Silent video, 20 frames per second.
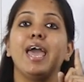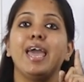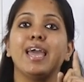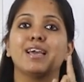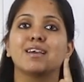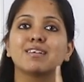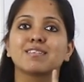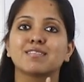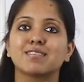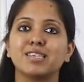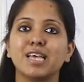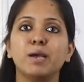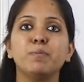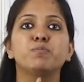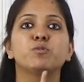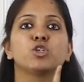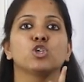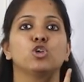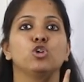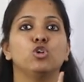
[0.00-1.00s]

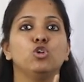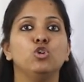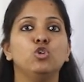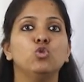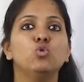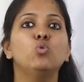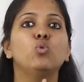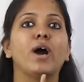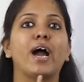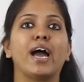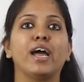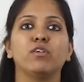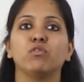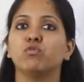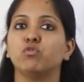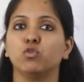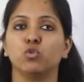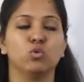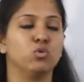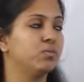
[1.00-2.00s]
except nu and
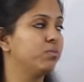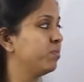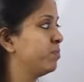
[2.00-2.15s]
vu.